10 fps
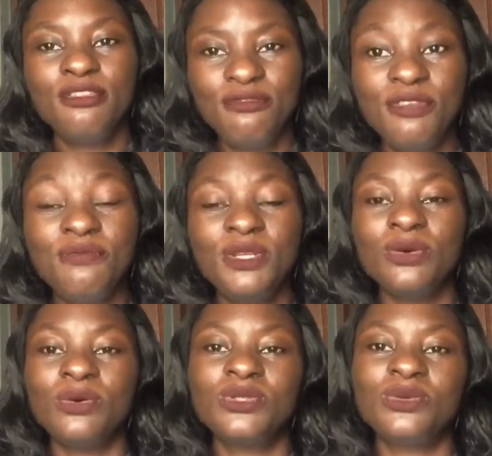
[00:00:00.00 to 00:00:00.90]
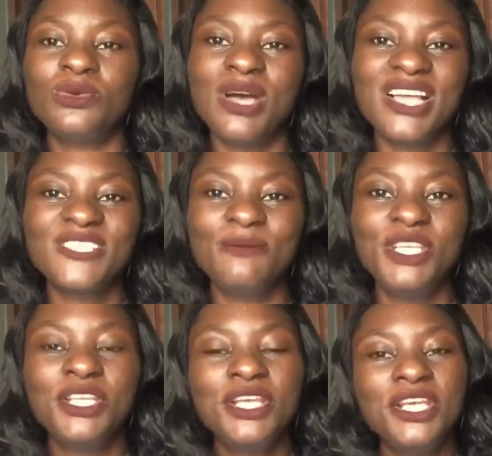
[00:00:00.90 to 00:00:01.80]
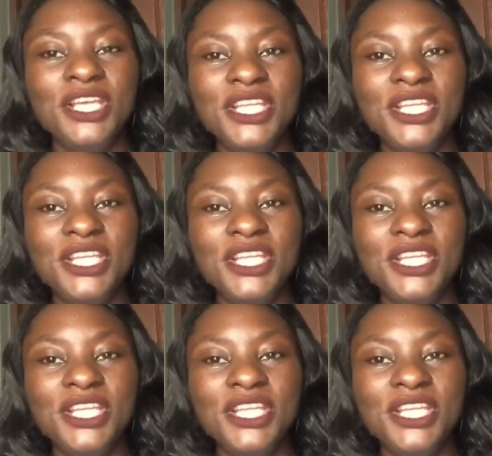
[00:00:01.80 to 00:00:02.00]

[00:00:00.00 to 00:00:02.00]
feel free also to ask me